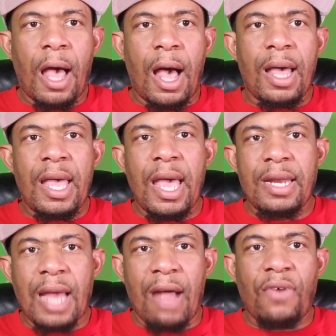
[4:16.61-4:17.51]

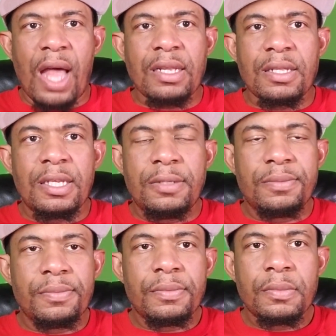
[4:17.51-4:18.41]
And ironically,
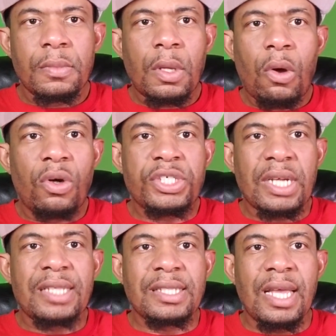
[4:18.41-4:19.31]
or should
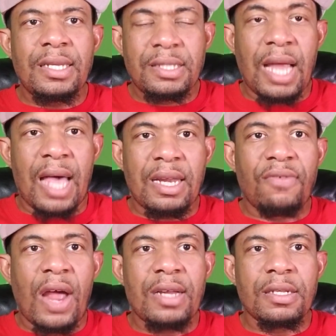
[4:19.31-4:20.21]
I say
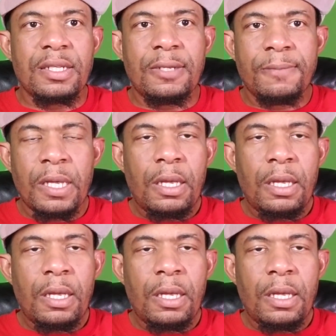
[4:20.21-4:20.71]
non-ironically,